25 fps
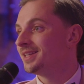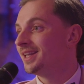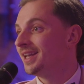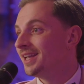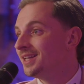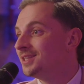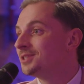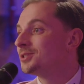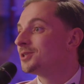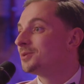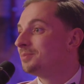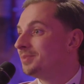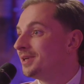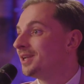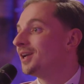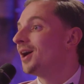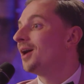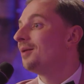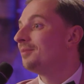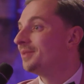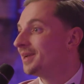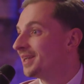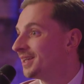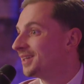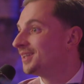into
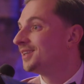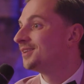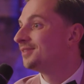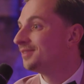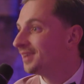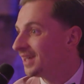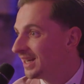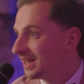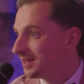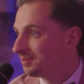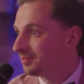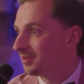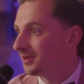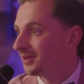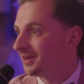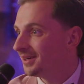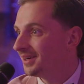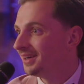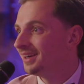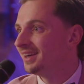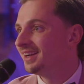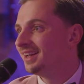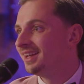becoming a developer.